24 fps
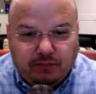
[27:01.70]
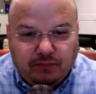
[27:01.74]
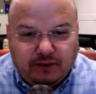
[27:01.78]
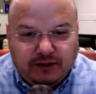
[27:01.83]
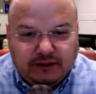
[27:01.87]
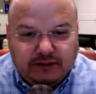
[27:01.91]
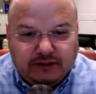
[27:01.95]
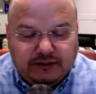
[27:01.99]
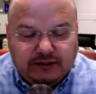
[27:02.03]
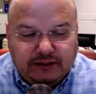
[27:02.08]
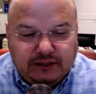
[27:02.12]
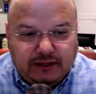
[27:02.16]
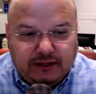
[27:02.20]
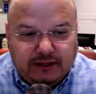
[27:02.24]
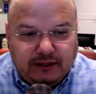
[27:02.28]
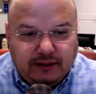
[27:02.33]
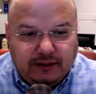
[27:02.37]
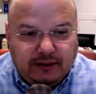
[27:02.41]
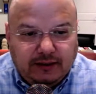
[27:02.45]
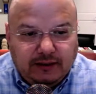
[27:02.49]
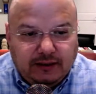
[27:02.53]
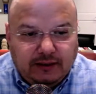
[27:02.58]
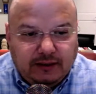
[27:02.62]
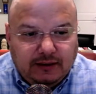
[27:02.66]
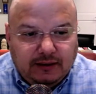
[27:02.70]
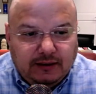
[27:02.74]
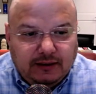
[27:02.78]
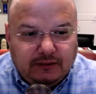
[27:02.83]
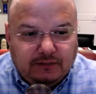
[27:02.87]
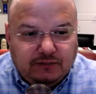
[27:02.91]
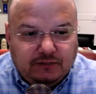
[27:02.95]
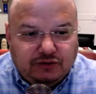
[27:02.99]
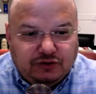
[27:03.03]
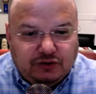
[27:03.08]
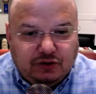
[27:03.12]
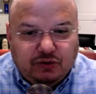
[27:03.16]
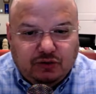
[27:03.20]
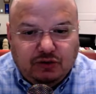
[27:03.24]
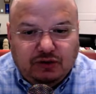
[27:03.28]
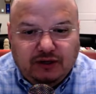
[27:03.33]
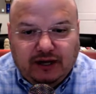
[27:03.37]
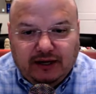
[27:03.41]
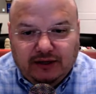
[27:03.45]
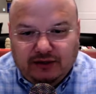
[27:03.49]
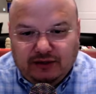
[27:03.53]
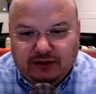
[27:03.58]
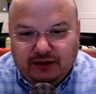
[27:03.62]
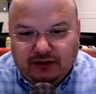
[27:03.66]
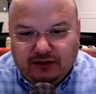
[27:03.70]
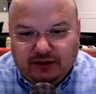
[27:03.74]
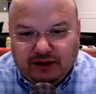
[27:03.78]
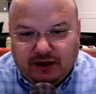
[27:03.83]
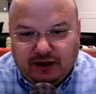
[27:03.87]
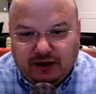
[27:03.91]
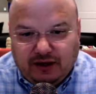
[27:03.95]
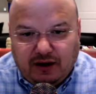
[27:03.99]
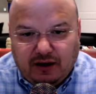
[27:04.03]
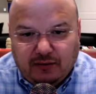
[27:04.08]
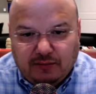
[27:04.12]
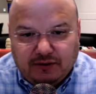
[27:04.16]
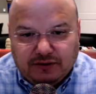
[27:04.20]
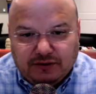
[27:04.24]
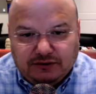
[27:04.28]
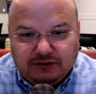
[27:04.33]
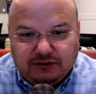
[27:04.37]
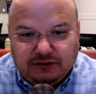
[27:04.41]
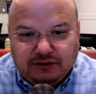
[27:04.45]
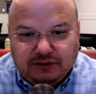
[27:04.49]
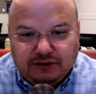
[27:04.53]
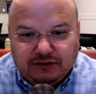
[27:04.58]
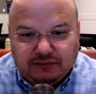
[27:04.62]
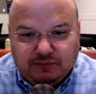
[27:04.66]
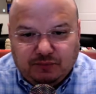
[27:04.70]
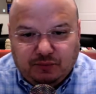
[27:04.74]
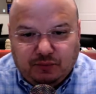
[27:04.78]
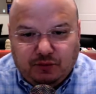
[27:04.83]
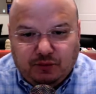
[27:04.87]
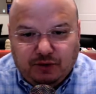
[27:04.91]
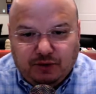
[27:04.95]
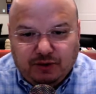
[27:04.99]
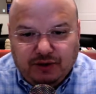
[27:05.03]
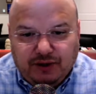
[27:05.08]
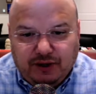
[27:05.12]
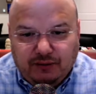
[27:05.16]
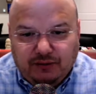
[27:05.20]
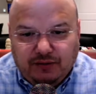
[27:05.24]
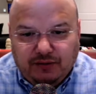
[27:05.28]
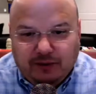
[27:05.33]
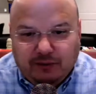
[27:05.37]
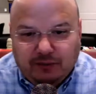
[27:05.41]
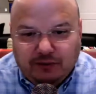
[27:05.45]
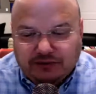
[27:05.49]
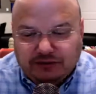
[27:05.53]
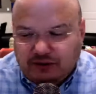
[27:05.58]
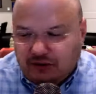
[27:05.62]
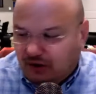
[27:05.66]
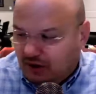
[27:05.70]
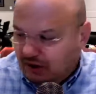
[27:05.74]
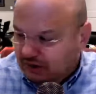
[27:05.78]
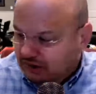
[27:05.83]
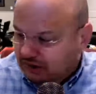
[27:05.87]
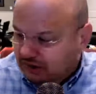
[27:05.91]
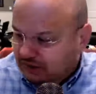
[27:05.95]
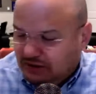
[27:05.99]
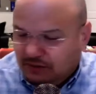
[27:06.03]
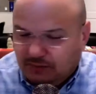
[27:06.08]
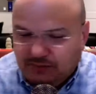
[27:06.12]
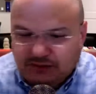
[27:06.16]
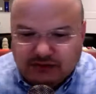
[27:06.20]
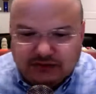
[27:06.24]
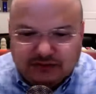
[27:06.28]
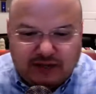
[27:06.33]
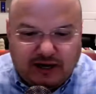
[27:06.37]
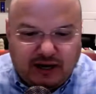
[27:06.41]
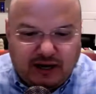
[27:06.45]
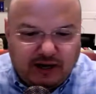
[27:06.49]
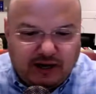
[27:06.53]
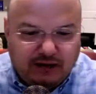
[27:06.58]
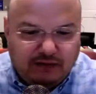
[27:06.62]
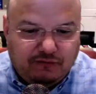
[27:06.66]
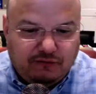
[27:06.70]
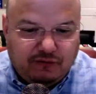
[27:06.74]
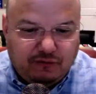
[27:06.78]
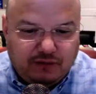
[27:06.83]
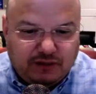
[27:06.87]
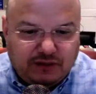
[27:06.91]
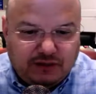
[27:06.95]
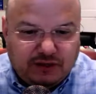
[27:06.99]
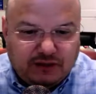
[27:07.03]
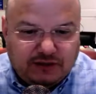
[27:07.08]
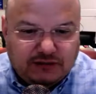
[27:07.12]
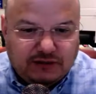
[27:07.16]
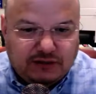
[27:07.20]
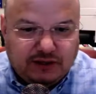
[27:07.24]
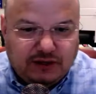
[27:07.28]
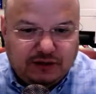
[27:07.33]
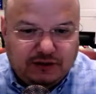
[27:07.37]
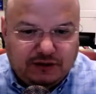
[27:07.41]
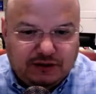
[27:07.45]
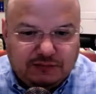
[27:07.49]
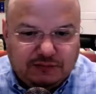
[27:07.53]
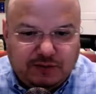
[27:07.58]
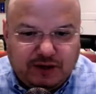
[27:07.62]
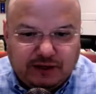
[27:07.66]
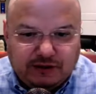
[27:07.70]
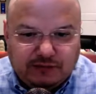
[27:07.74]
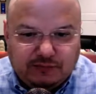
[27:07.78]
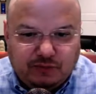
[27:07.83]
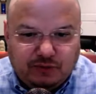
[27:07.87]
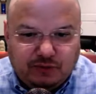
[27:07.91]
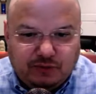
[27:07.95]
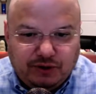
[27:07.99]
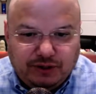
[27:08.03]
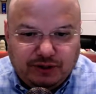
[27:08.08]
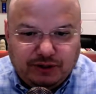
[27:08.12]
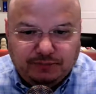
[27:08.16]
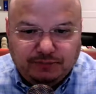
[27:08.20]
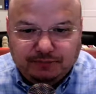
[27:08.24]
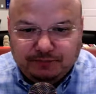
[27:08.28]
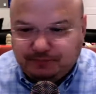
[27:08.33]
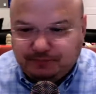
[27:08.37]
But so glad to hear that, Hot Mustard, because boy, that was causing some anxiety for me this past morning.